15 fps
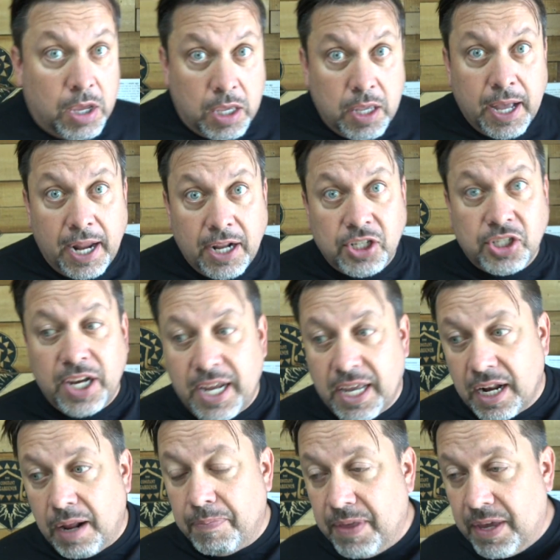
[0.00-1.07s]
you got to shake
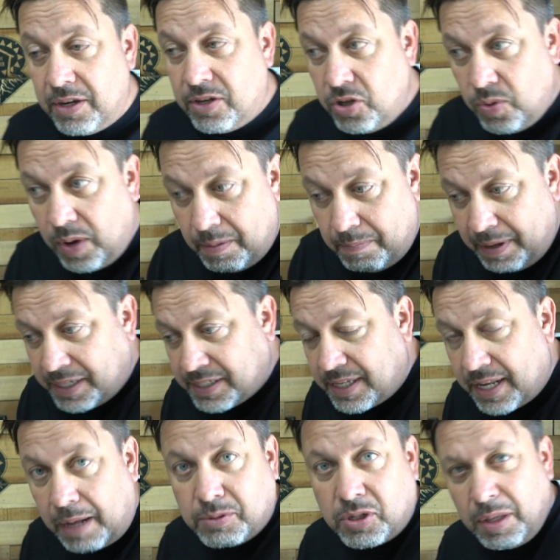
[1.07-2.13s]
it up then too and mix it up.